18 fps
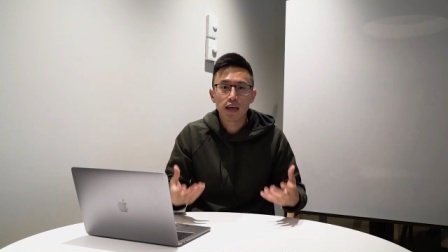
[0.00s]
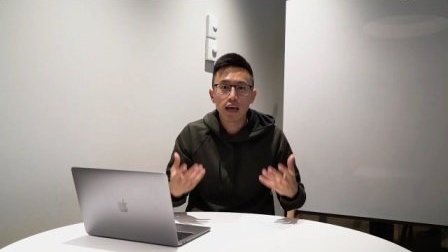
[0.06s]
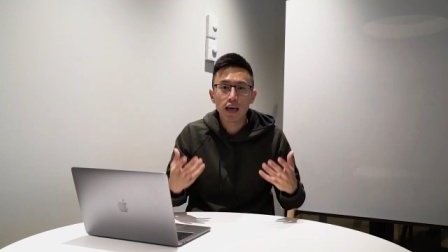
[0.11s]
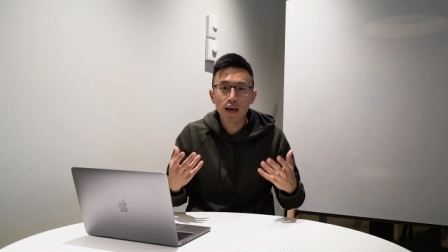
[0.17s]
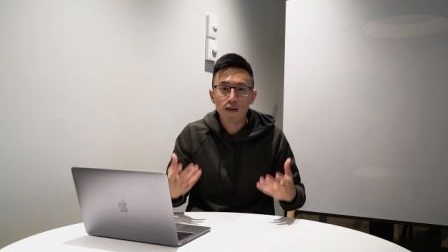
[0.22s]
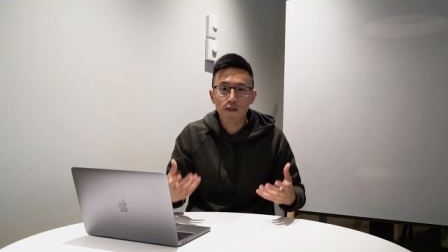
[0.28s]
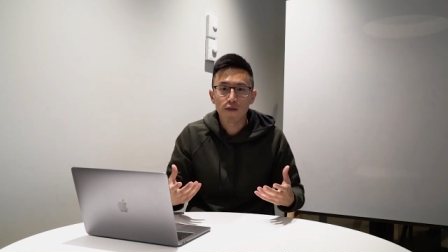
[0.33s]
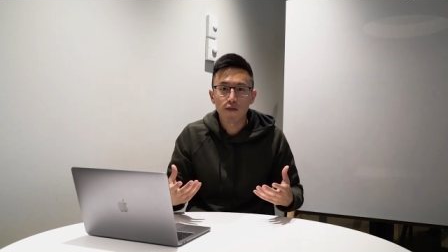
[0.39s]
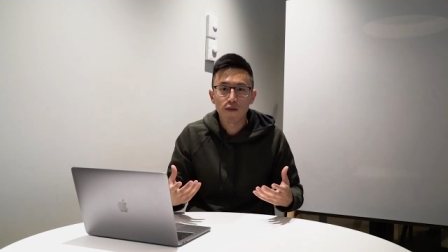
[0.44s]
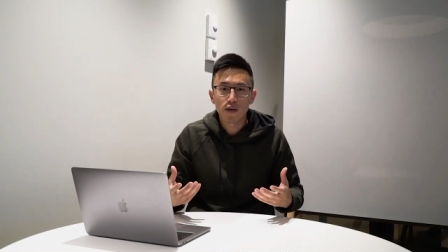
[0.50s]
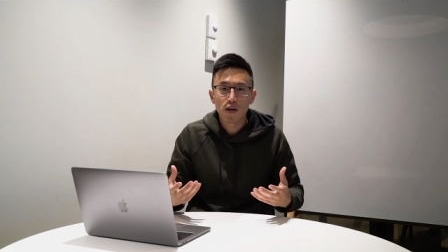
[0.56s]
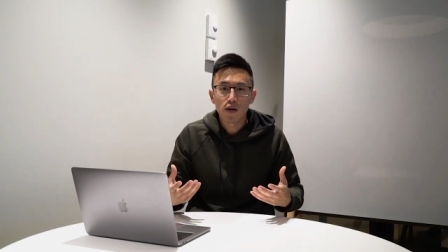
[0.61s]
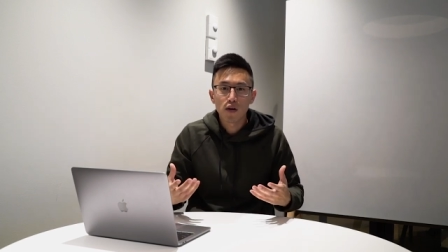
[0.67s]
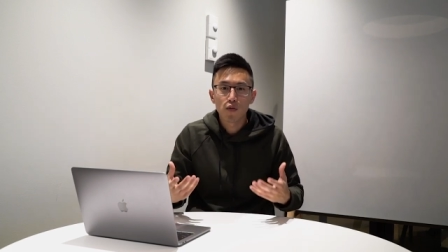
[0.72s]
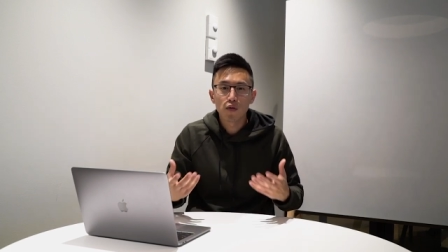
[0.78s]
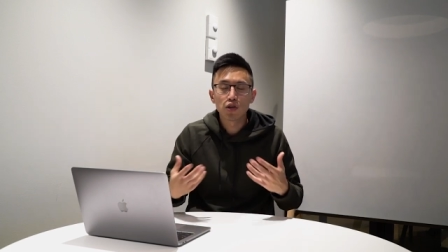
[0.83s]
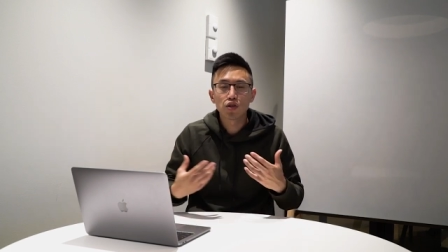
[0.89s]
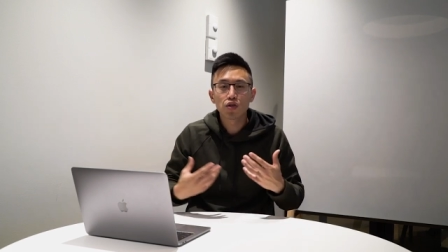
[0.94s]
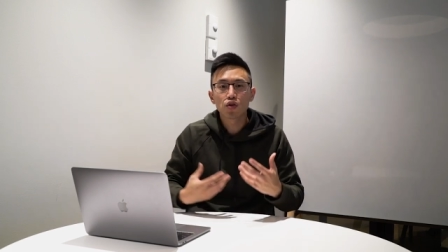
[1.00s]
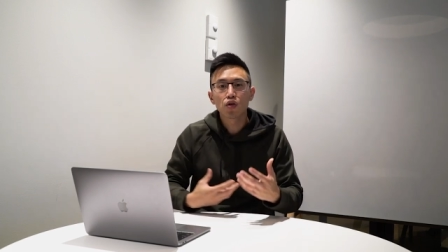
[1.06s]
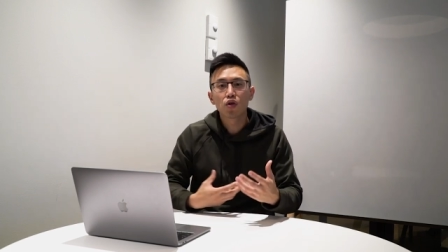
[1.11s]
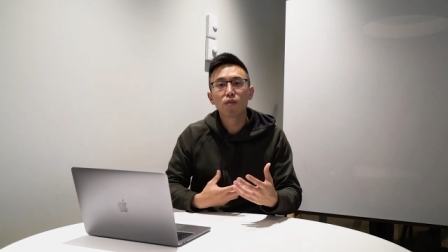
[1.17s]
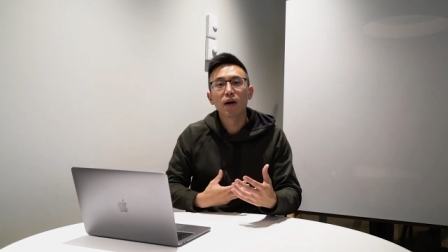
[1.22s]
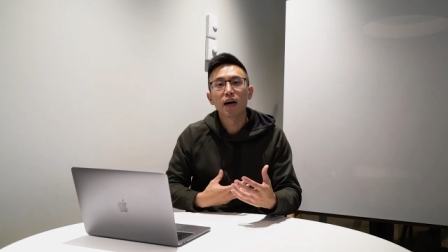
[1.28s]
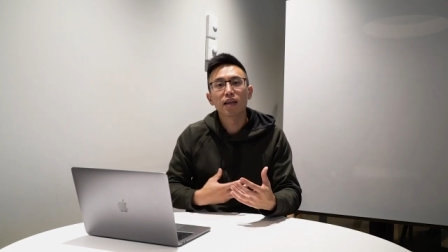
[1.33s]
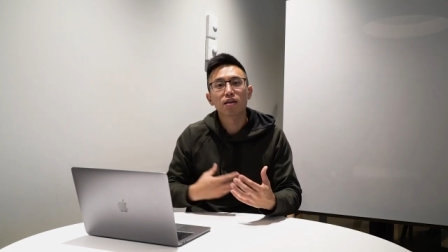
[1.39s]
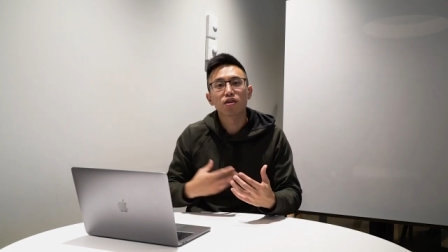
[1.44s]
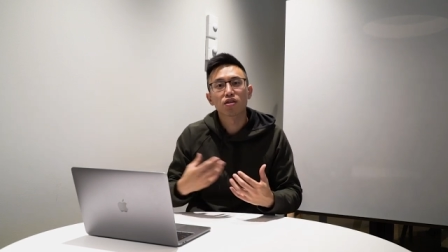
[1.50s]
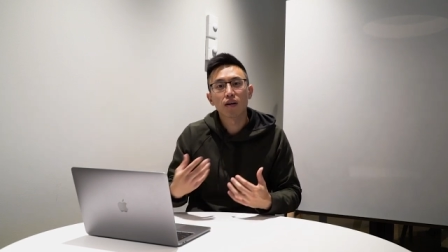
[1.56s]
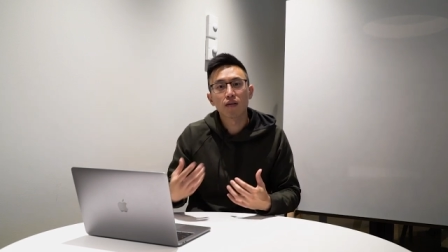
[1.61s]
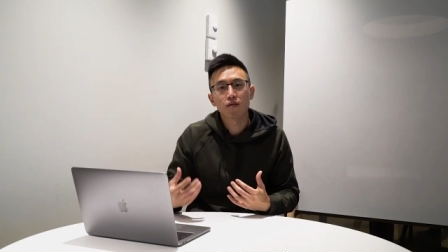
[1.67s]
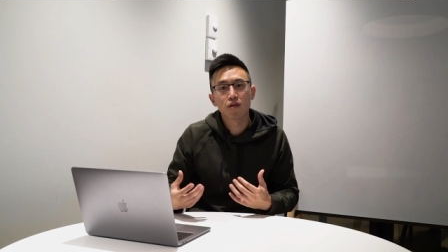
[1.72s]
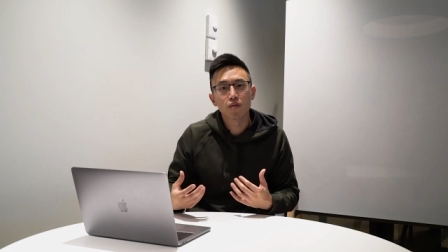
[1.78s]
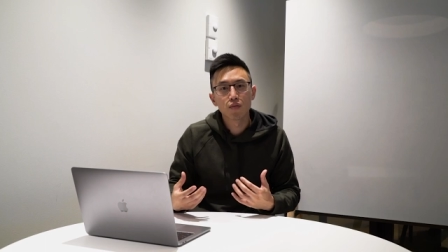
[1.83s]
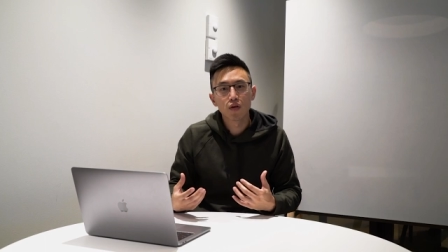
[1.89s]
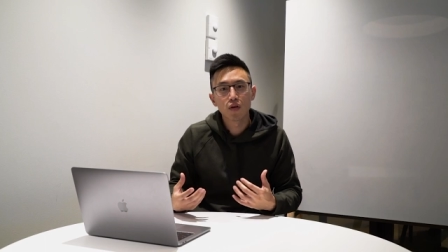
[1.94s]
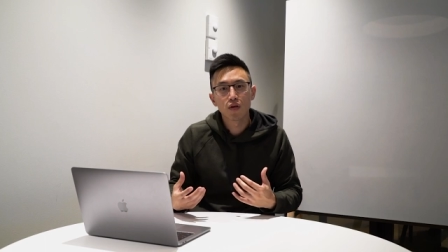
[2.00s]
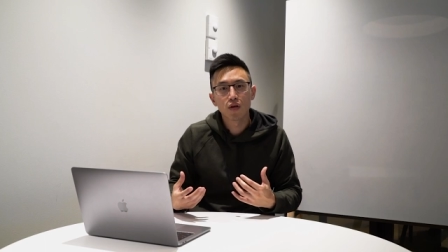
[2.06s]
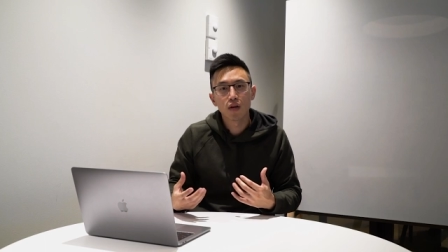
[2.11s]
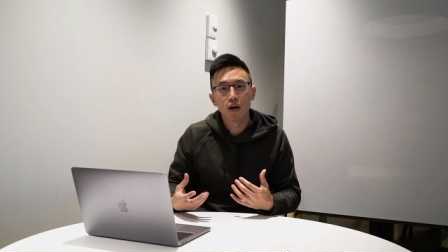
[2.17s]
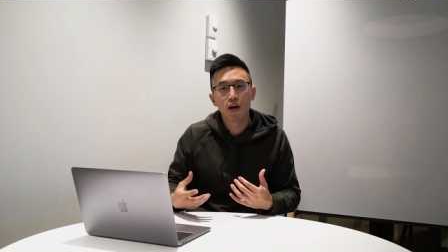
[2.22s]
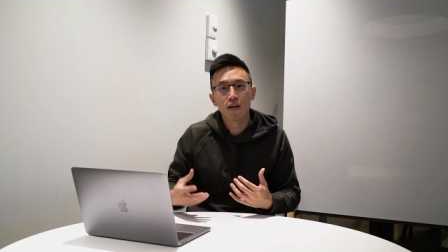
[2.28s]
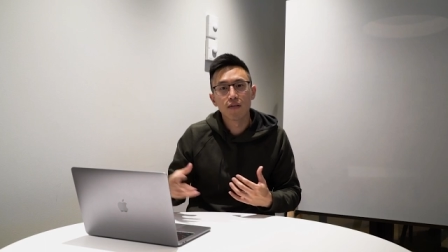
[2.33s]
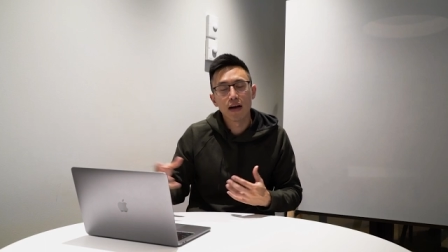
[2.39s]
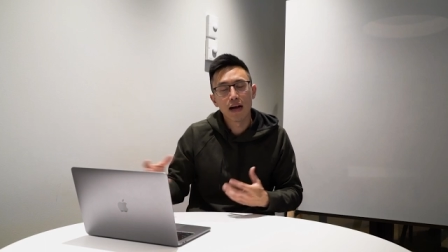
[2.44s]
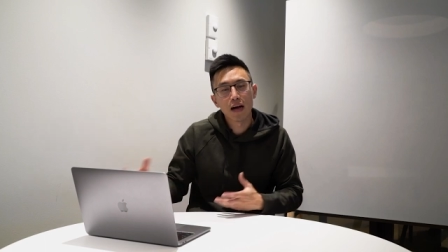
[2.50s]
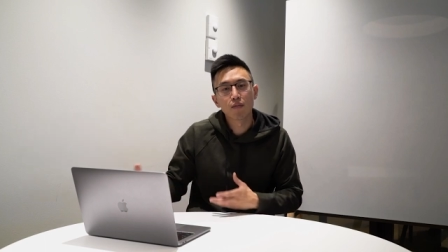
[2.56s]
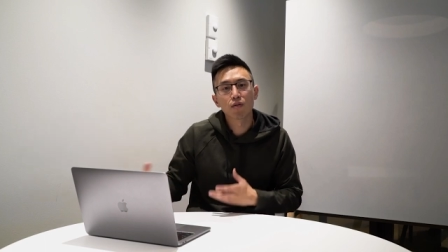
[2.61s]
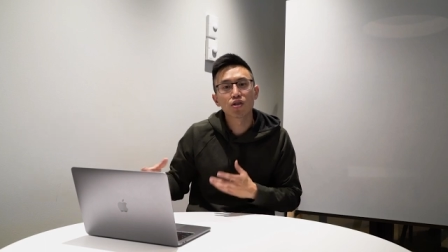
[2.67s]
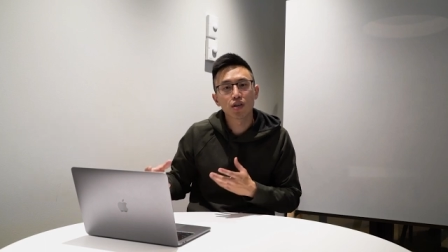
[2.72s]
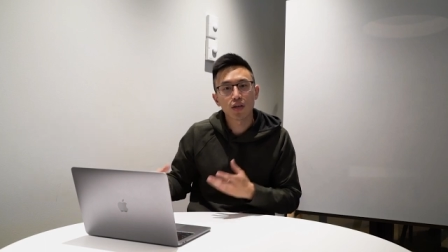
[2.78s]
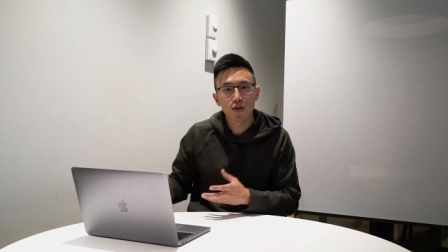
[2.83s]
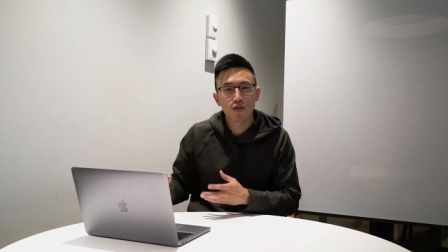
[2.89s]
if we just go by the chef's mood of how much